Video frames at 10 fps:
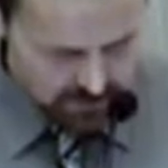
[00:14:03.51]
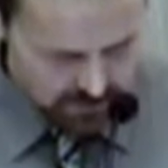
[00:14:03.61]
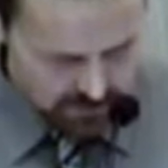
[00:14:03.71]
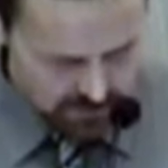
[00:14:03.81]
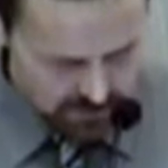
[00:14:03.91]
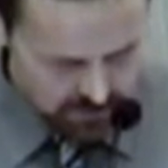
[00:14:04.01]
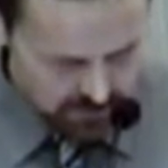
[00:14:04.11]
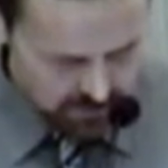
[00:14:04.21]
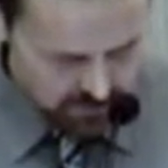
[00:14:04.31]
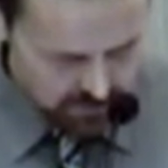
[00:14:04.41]

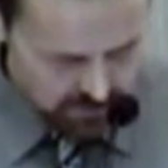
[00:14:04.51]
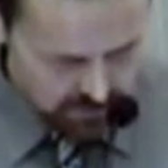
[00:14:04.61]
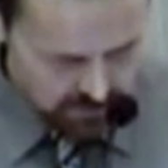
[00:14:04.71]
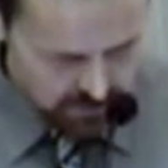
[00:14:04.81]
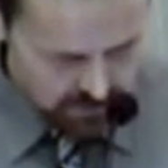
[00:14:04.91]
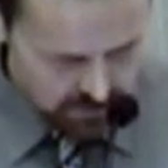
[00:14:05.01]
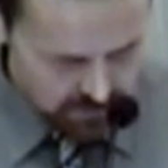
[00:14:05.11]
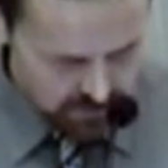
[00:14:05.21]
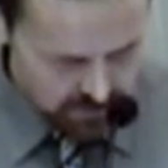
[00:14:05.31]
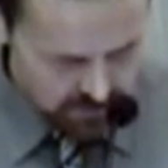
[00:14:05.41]

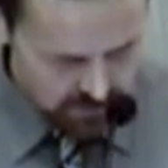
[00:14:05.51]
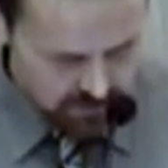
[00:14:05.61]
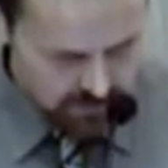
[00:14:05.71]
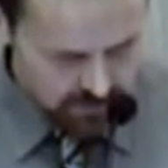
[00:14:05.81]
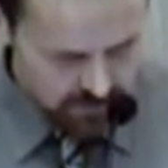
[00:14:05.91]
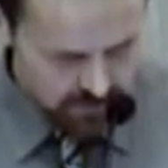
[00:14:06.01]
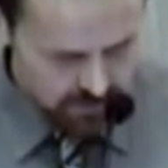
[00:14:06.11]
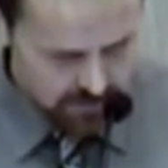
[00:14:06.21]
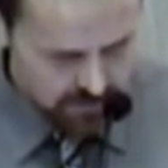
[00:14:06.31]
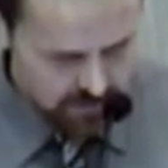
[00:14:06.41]

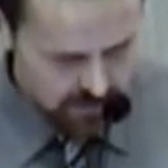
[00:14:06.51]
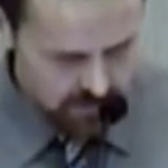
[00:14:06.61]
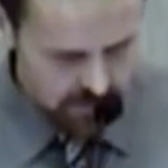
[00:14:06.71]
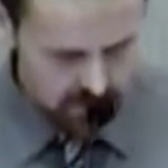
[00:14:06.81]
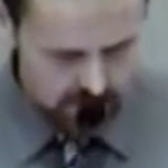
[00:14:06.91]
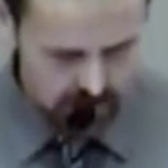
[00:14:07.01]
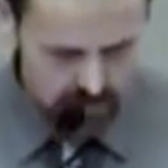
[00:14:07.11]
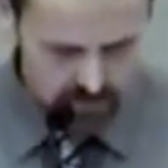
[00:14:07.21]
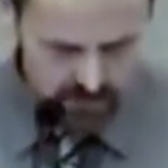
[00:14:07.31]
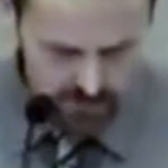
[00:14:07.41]

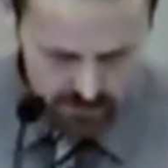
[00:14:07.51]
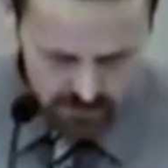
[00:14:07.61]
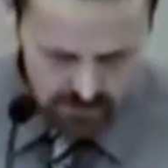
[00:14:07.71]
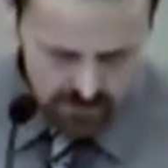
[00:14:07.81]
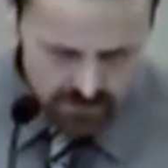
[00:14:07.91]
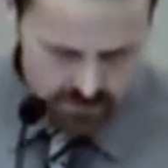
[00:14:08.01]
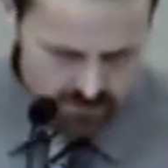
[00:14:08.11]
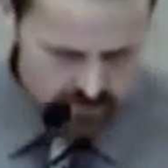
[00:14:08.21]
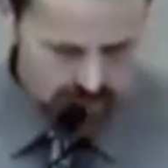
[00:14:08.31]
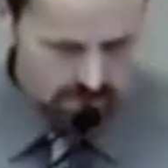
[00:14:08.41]

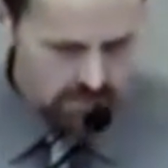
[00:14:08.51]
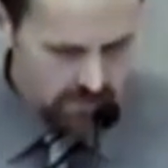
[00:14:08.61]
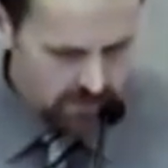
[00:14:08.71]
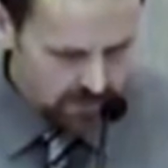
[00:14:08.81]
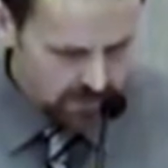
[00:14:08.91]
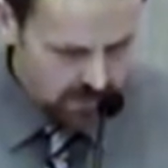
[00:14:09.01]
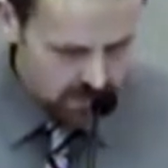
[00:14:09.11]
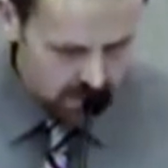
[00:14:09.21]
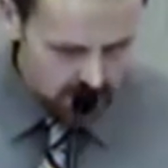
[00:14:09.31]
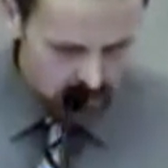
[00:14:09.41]

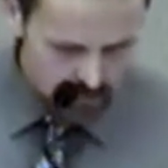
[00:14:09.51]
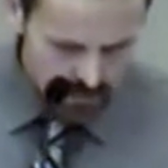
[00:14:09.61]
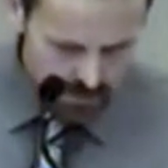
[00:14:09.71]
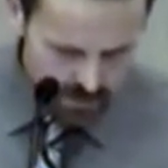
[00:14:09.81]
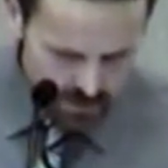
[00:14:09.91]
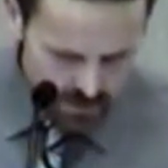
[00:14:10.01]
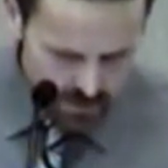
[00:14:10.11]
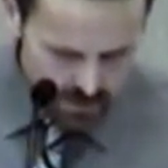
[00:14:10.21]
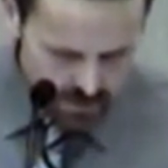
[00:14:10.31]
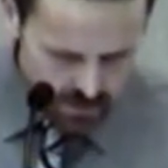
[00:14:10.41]

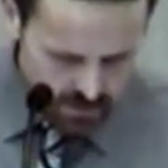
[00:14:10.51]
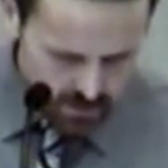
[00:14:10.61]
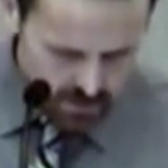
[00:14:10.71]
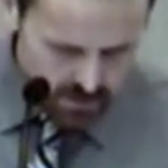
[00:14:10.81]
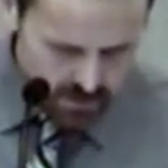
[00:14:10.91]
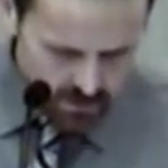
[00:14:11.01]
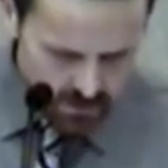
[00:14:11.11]
(no one is talking)